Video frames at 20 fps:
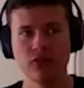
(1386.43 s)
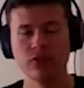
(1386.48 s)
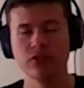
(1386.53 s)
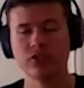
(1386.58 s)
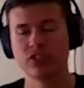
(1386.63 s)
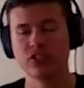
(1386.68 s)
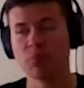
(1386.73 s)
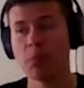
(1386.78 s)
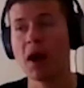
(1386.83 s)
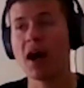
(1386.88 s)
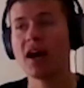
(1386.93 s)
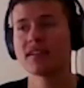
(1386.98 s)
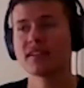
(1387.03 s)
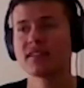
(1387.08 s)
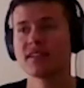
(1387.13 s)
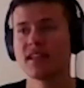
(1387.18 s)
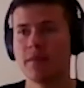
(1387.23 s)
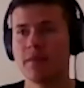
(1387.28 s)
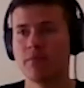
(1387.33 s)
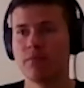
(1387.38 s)
there's
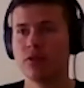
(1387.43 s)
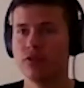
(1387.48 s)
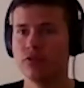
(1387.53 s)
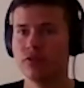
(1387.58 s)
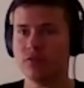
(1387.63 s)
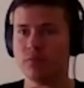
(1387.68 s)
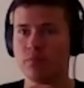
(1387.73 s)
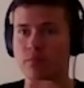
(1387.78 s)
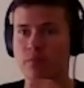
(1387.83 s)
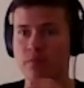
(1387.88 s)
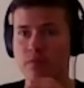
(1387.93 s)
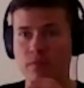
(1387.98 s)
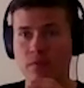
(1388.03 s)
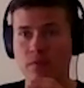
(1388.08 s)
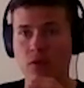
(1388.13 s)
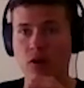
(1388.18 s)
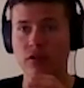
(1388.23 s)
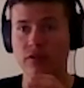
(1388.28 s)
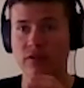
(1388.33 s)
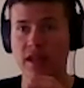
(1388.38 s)
spots that produce,
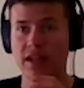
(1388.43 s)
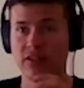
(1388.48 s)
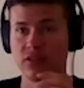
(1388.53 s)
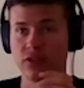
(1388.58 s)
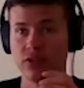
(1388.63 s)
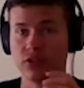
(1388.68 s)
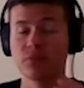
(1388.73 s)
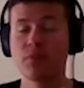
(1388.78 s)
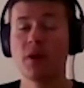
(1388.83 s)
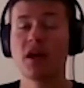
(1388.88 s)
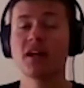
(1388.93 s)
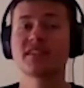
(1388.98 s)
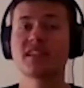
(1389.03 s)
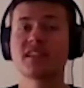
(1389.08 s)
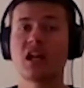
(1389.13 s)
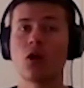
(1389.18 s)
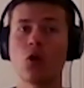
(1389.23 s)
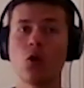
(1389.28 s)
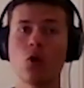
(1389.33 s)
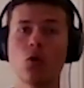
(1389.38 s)
or that there's spots
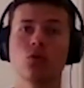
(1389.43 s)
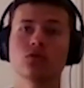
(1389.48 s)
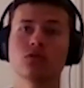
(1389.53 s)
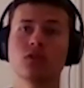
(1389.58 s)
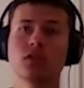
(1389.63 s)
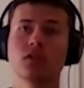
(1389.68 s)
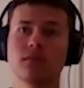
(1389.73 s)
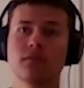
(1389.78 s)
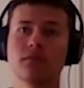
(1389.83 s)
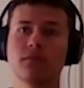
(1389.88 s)
that hold